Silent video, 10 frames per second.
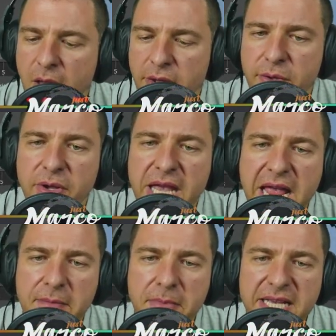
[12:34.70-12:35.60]
you
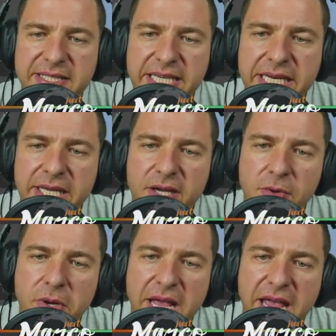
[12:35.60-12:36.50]
can basically
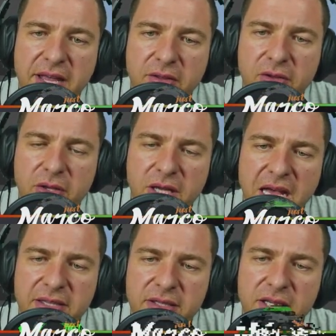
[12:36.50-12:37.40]
create
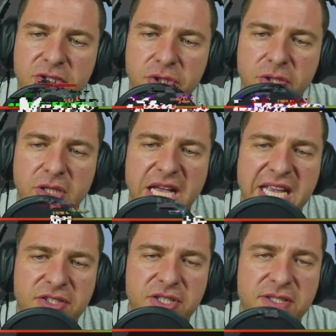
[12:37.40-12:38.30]
additional
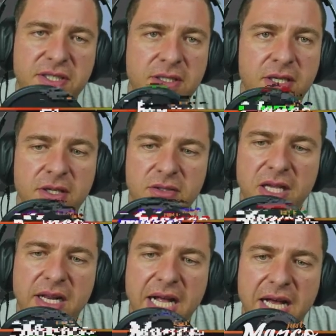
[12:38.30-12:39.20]
edges
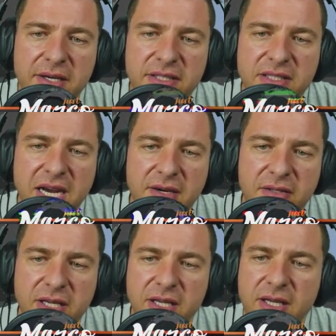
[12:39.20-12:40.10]
that are
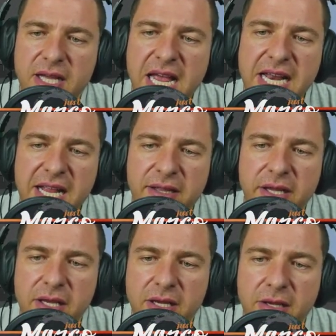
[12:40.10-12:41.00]
starting and
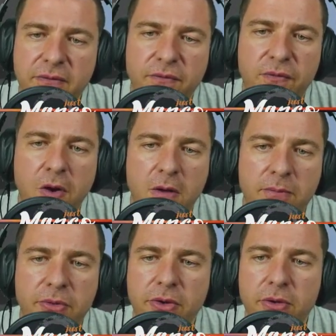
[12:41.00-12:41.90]
ending
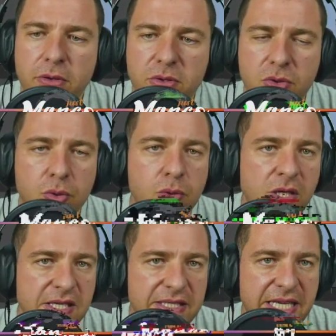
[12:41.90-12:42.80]
from your two
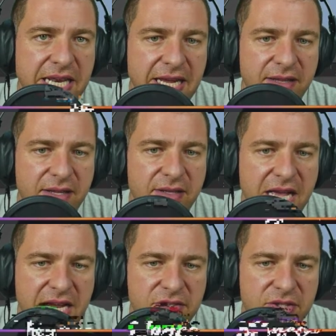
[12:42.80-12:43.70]
selected
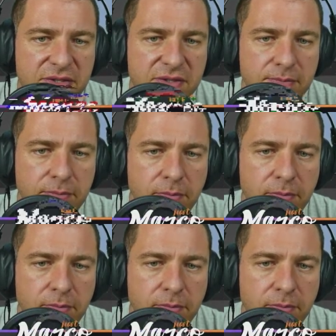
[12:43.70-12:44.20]
edges.